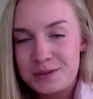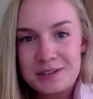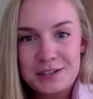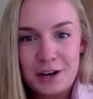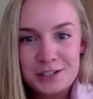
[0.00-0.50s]

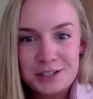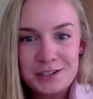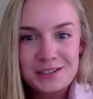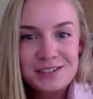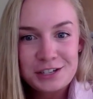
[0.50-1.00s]

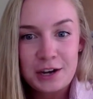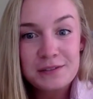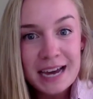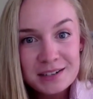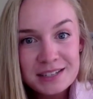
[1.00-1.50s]
Dr. Jeff
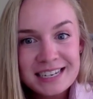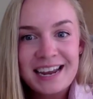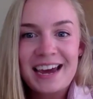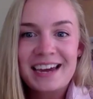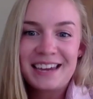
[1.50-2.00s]
Townsend at
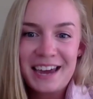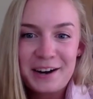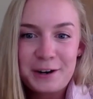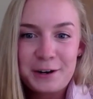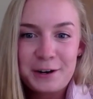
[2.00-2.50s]

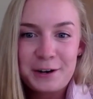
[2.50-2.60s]
Yale,